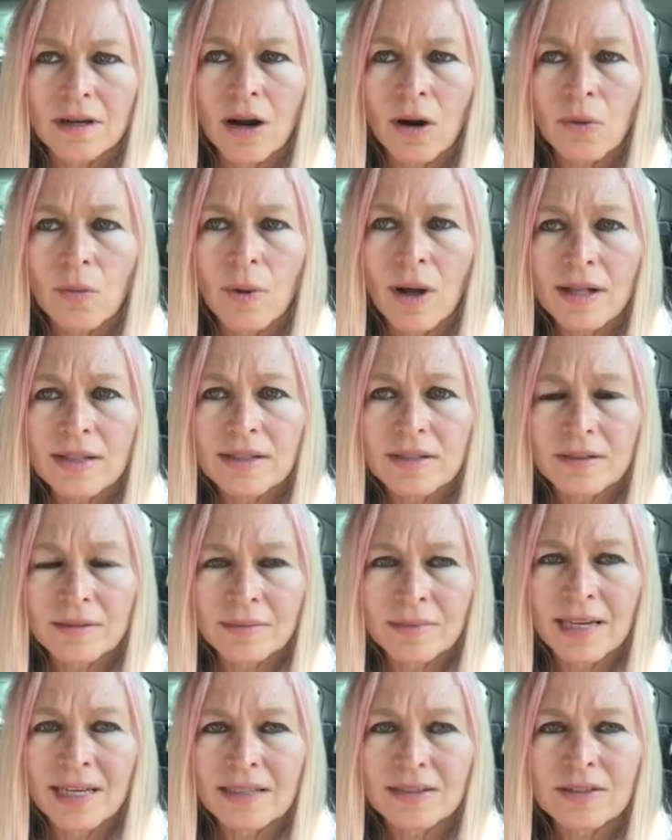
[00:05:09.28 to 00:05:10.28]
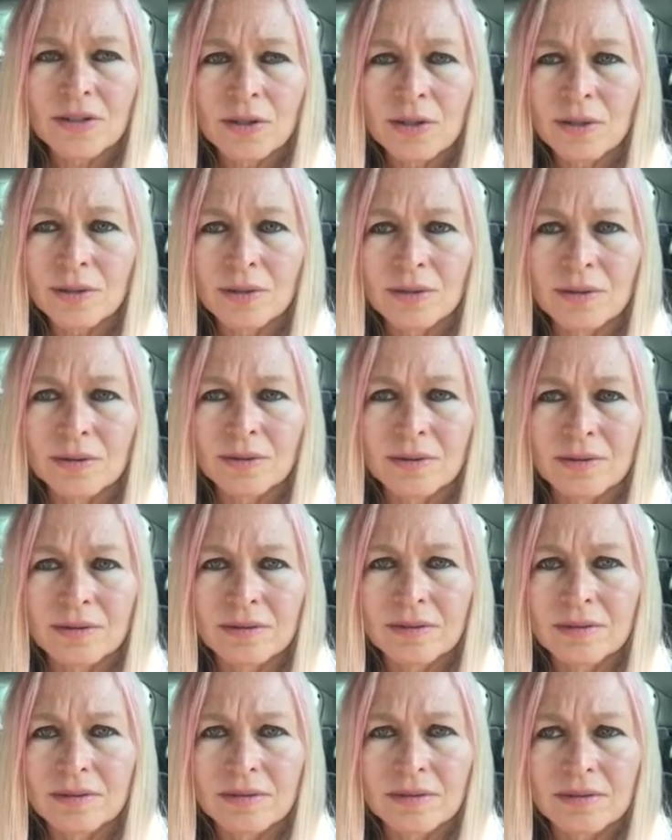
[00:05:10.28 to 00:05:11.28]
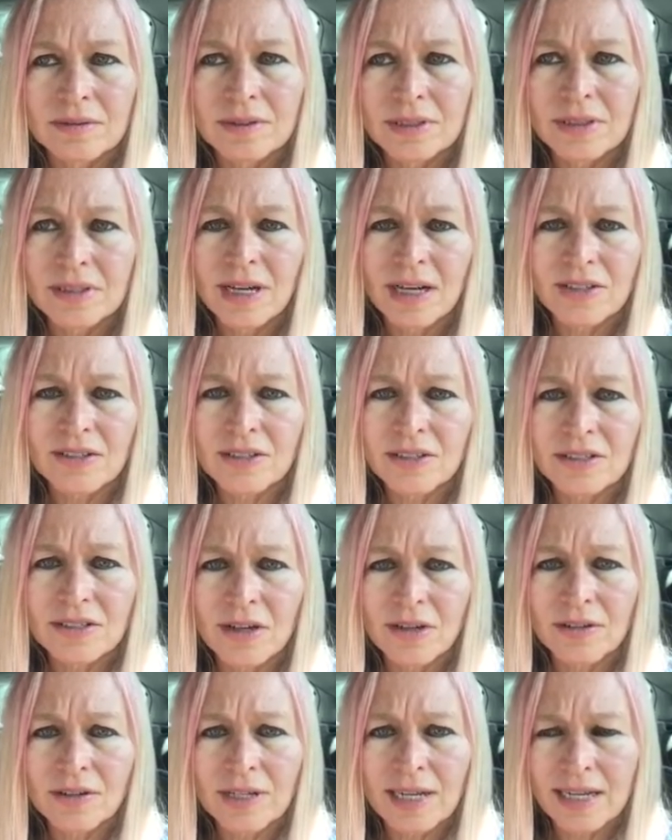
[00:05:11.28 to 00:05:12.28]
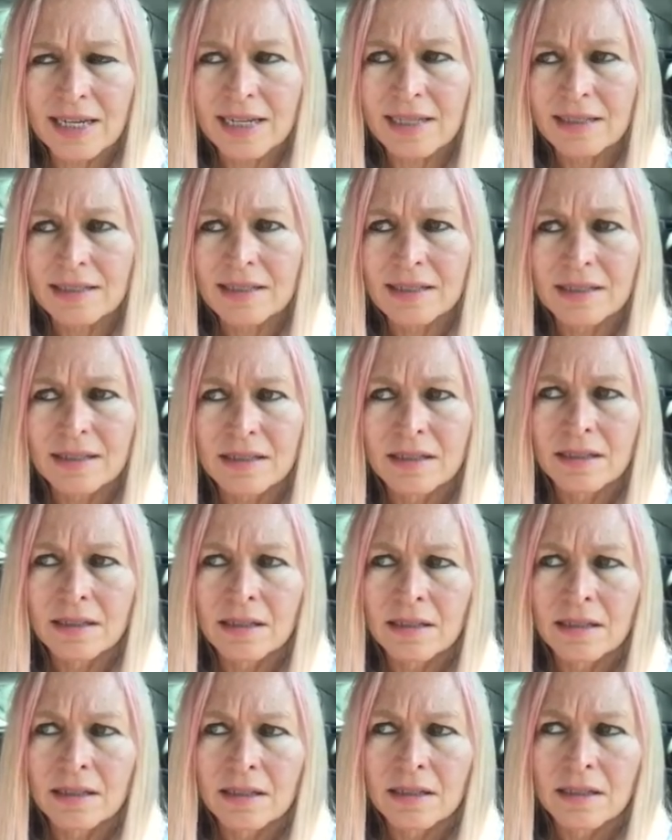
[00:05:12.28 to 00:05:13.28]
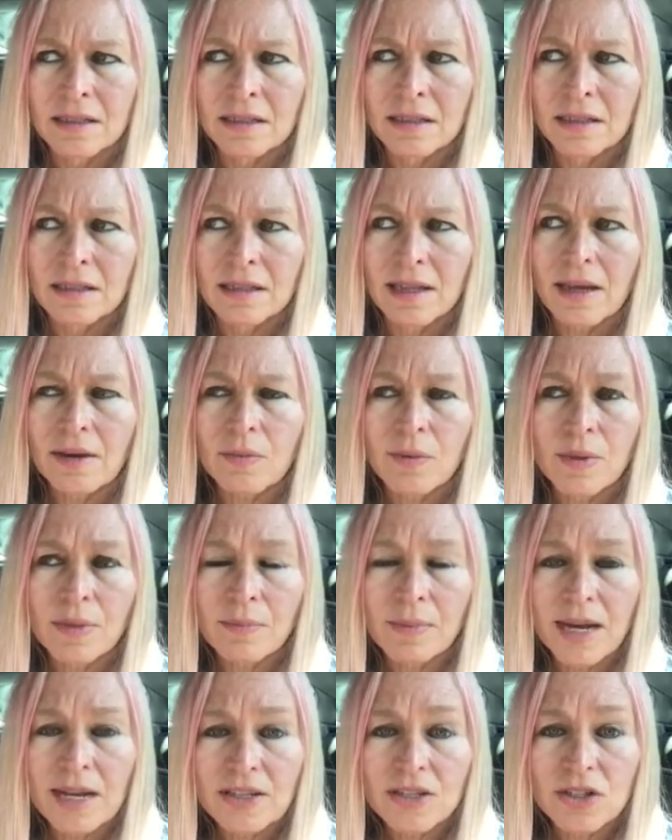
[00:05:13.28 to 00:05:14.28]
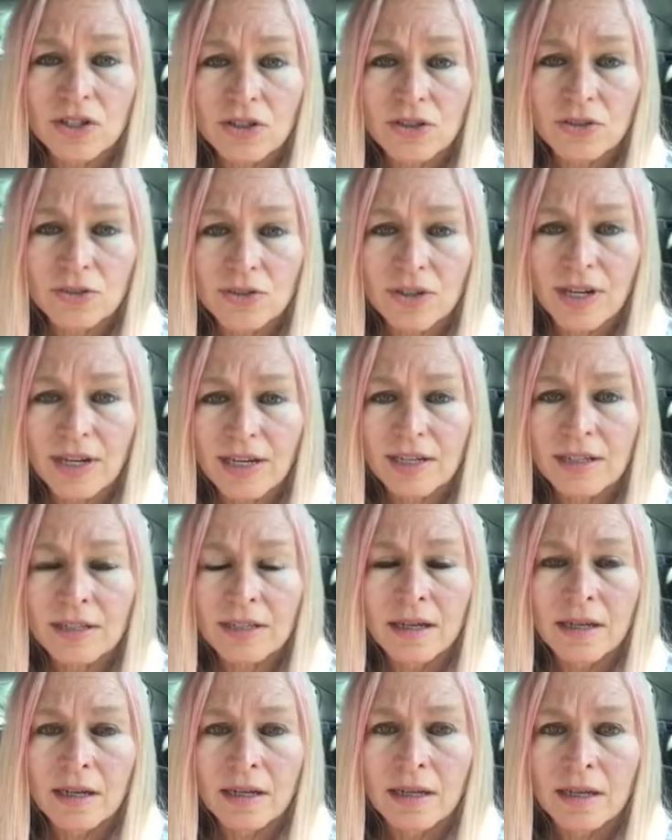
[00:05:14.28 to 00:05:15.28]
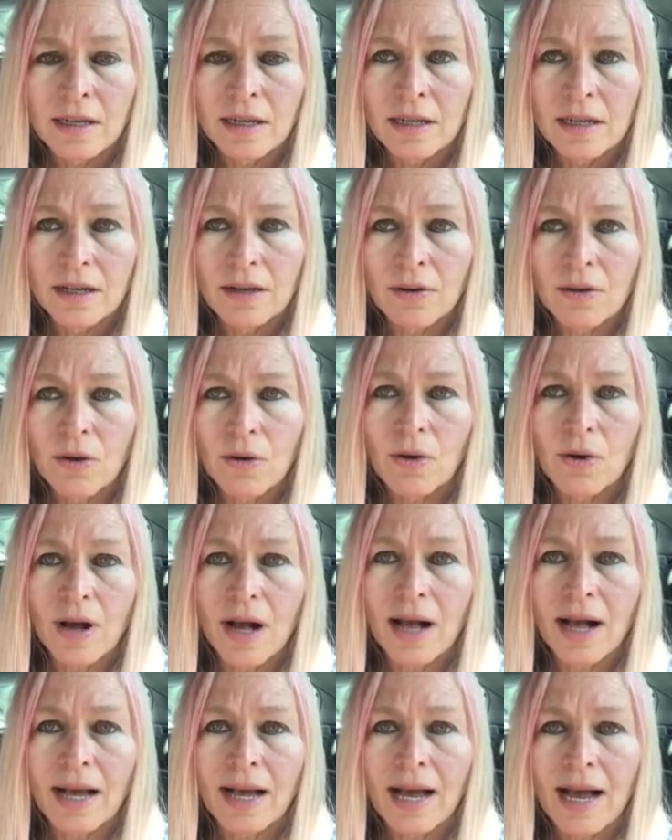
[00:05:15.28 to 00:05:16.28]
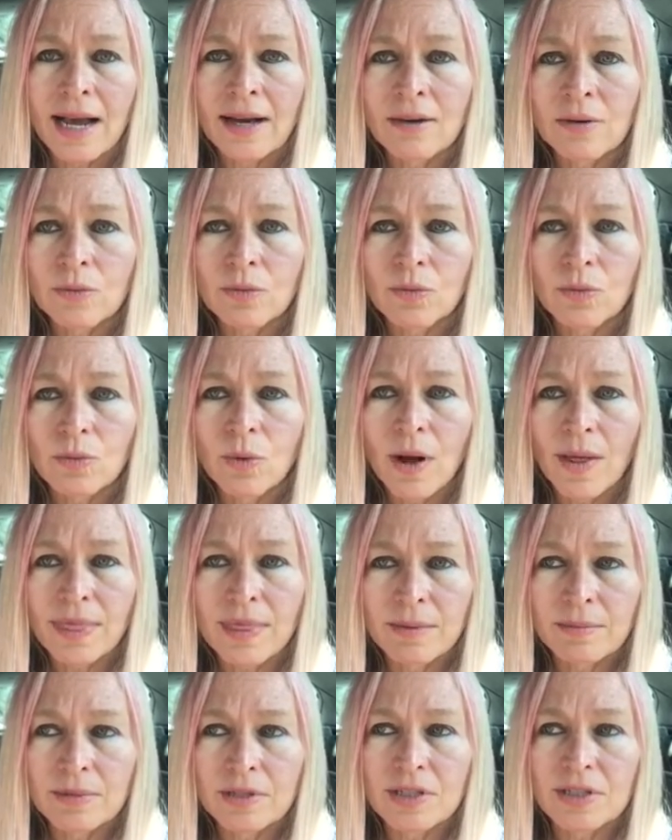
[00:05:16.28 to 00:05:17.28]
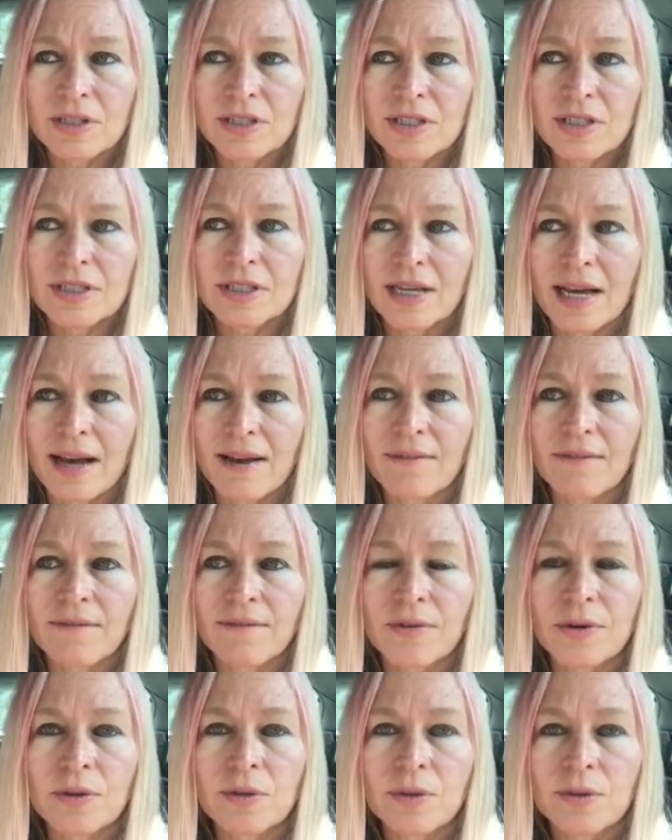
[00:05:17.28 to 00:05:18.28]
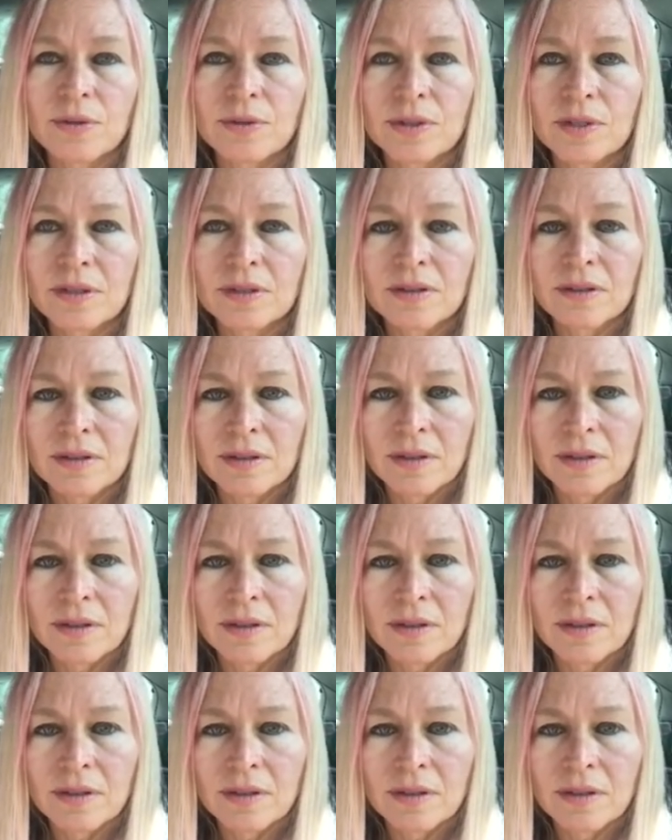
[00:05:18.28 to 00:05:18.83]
our wants are met too. It's not just our needs. Like with my children, you know, I don't want them to just have food.